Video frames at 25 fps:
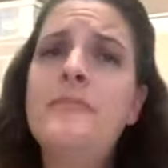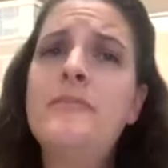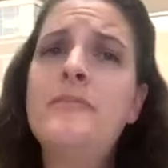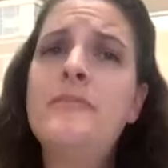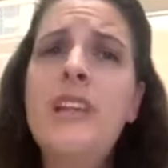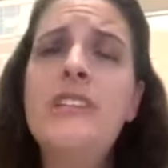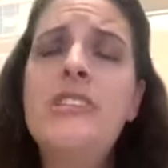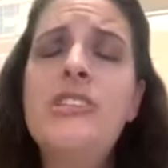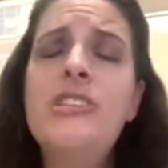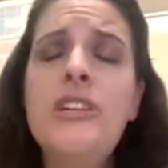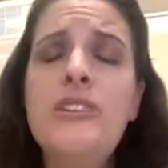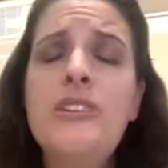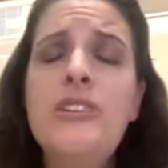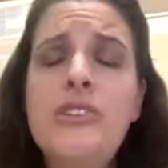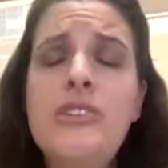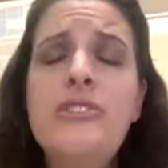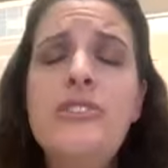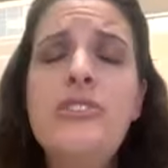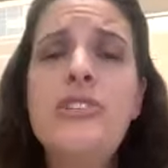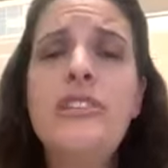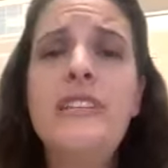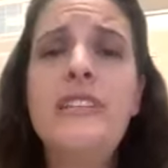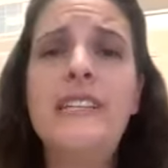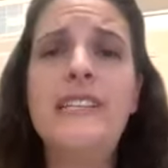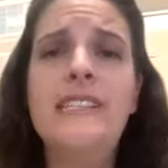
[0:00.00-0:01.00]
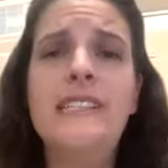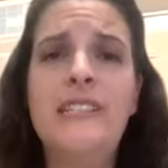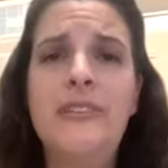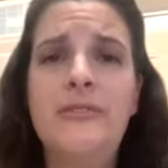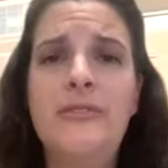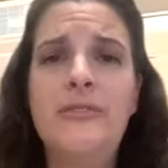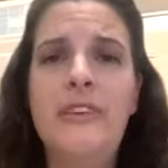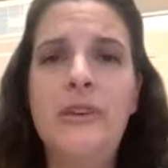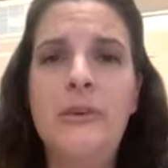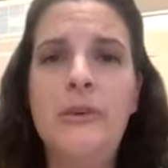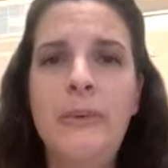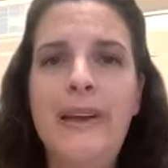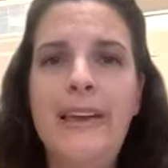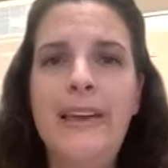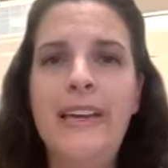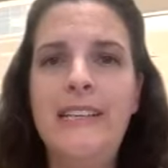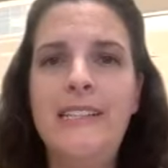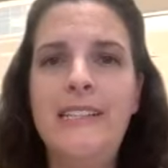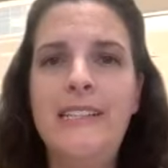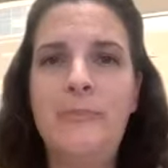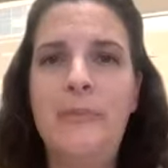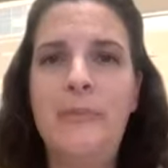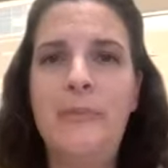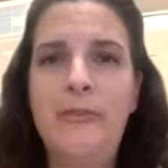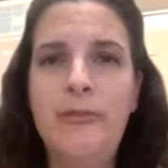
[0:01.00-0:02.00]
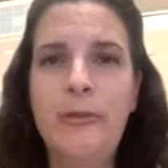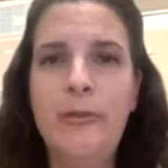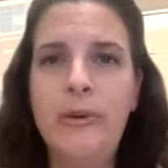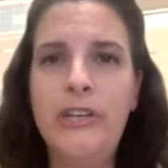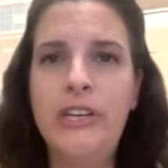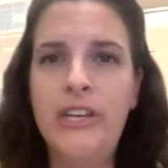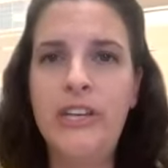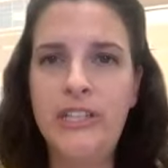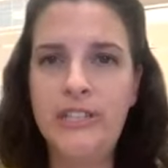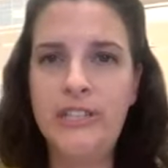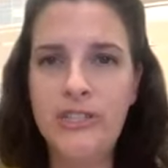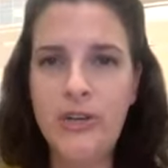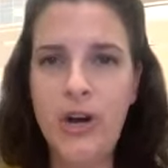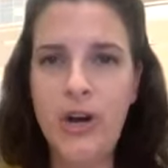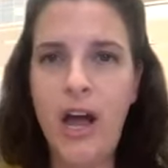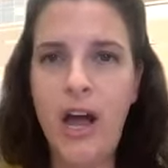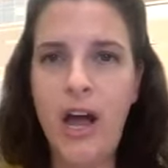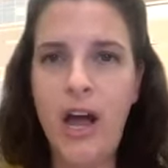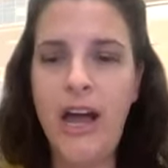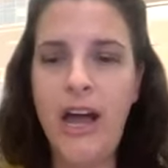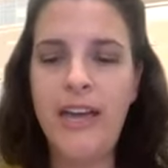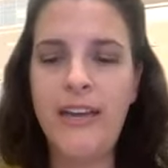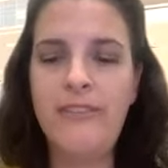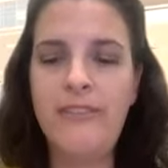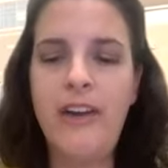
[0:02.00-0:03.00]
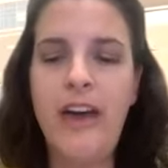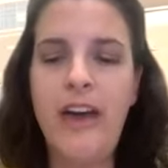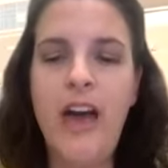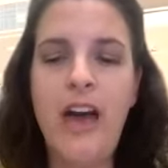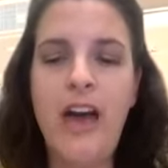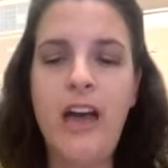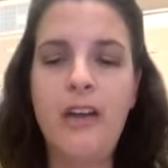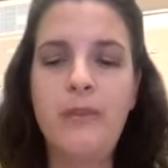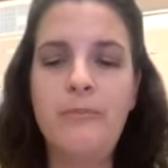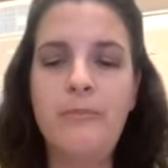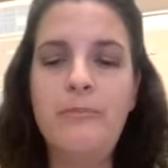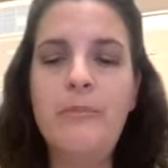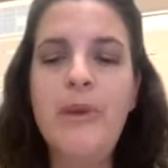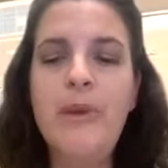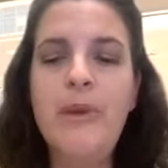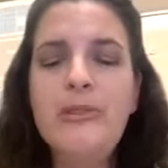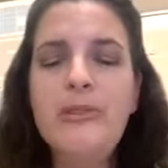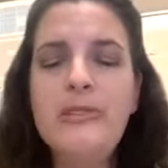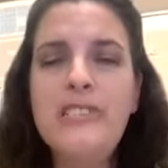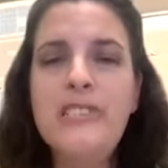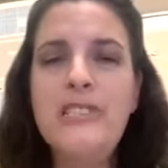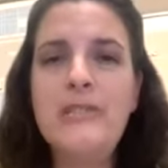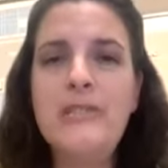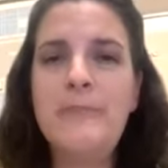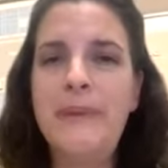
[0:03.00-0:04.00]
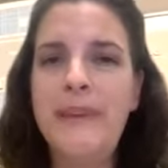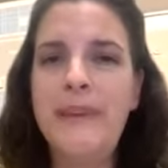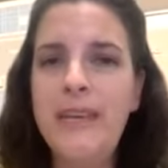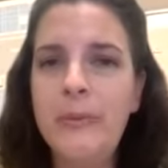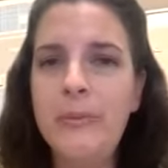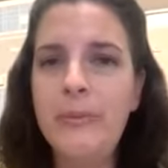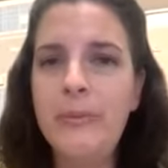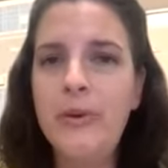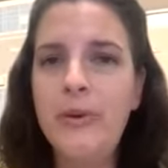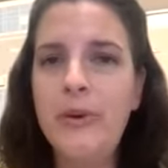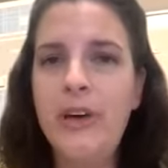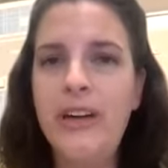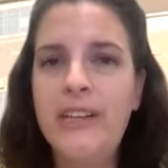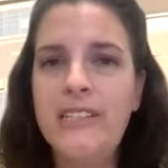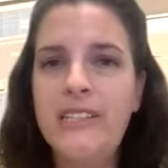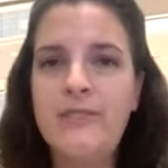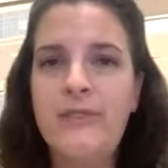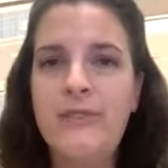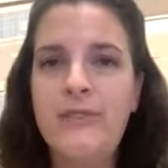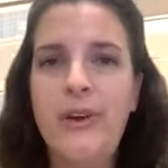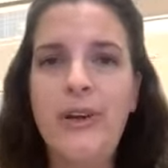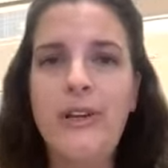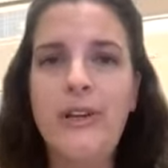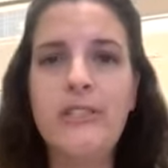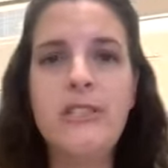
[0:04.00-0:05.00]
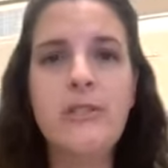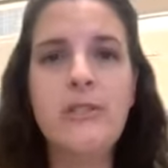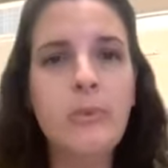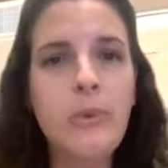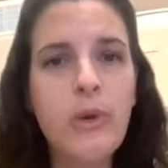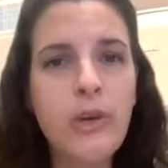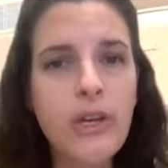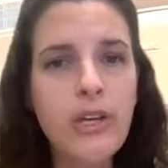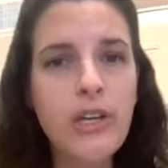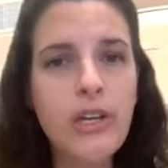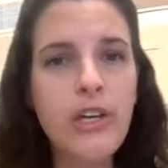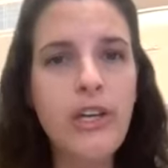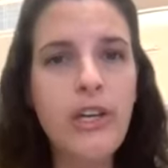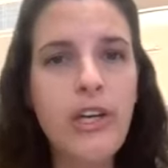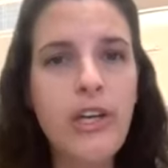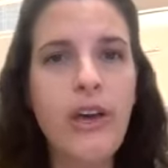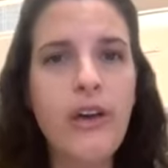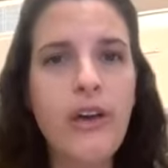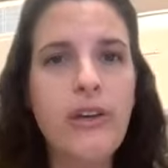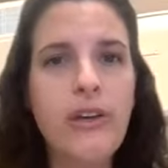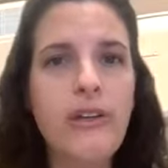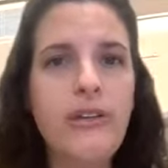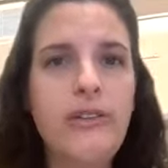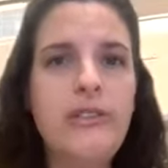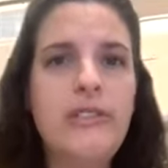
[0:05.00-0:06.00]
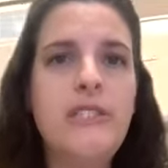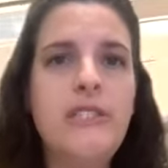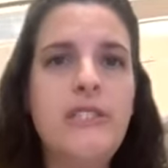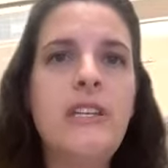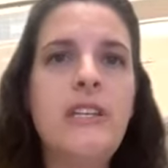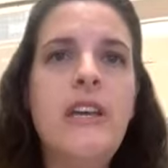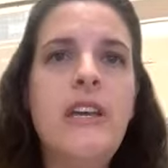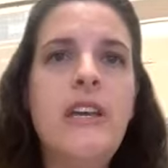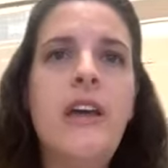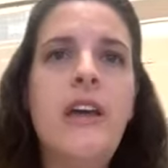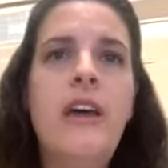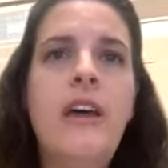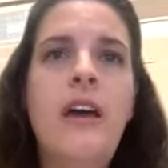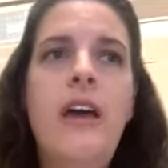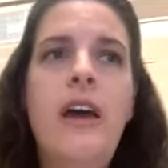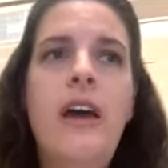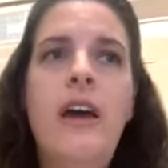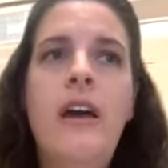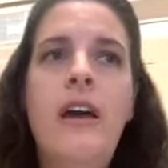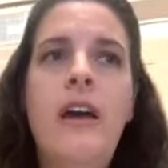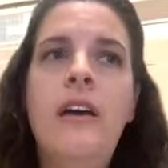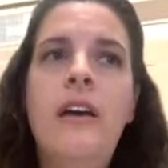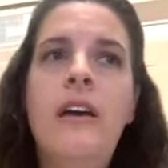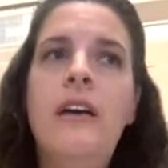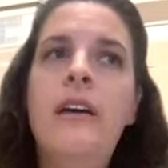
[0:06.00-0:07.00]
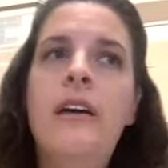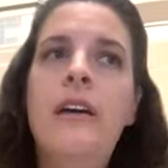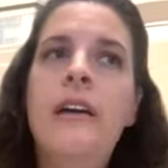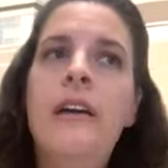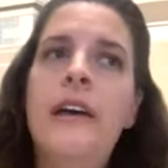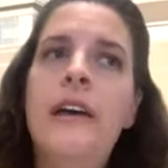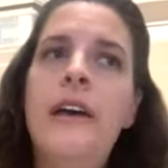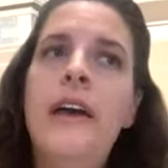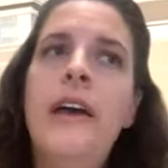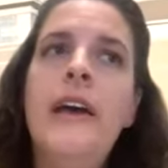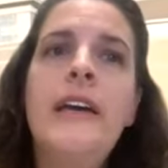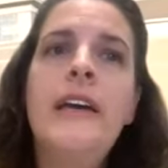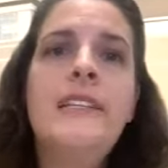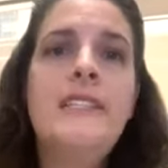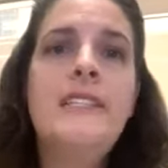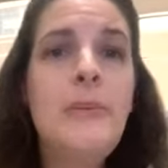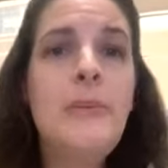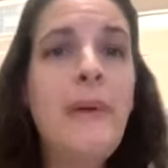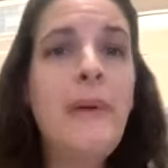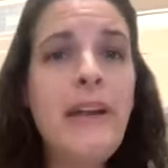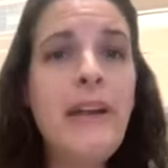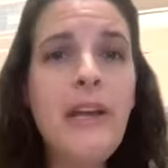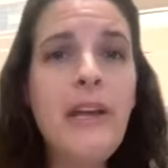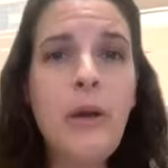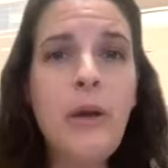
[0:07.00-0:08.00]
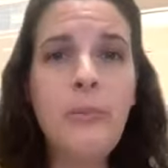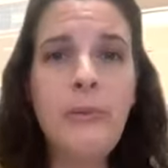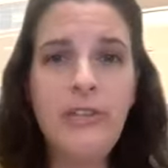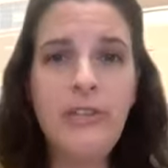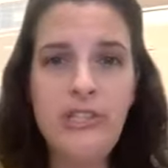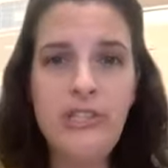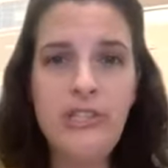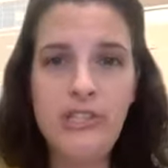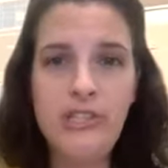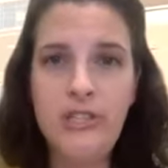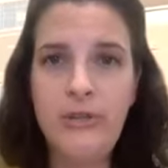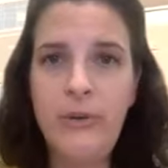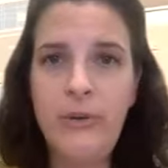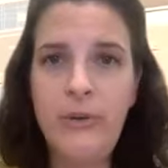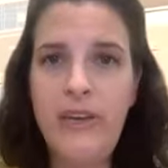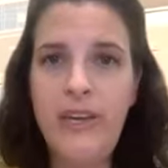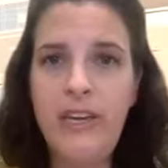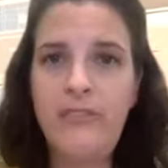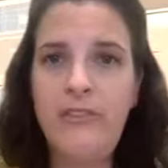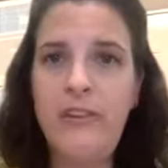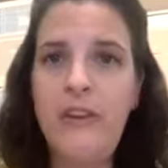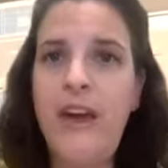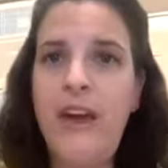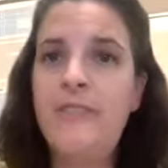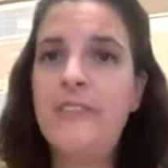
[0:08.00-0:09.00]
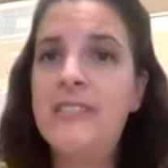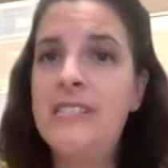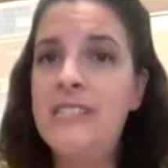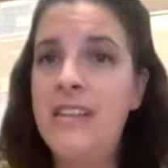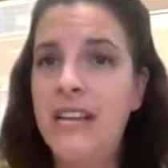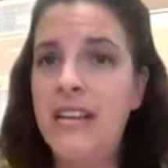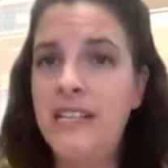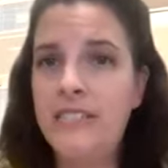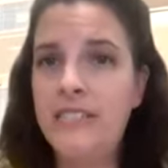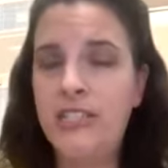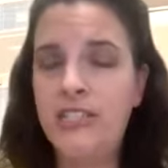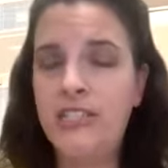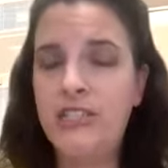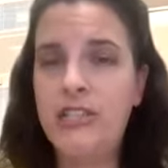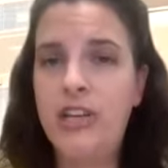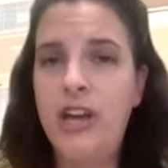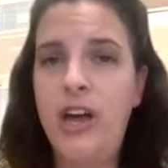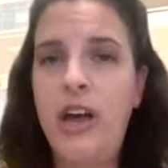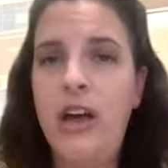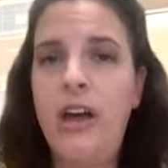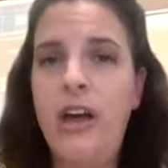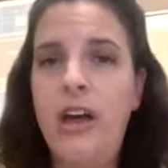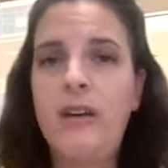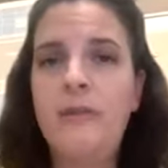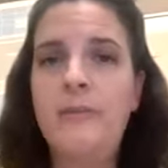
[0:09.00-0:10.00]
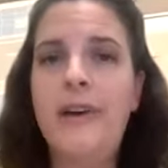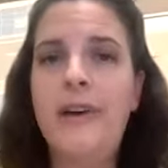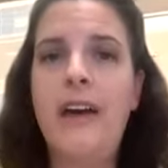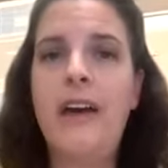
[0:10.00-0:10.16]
so usually it's a few weeks before you can drive. Most people, as far as work goes, depending on what you're doing, if you have a desk job,